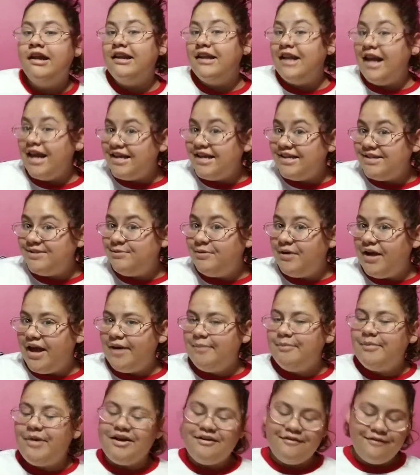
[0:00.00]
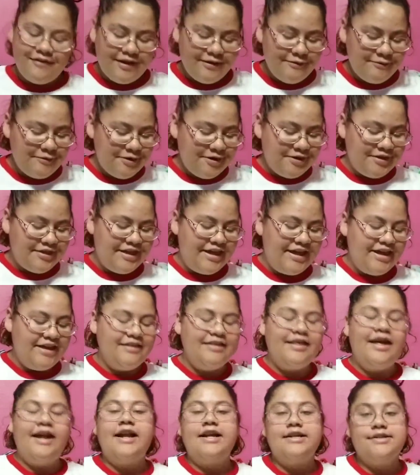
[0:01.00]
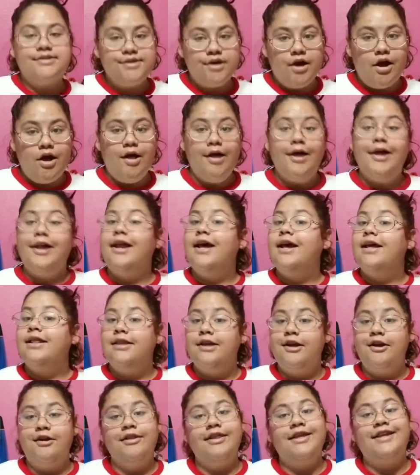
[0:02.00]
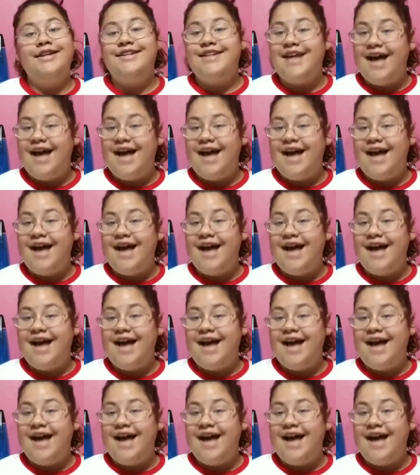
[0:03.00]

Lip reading: Next, we have my favorite thing that I saw, and I literally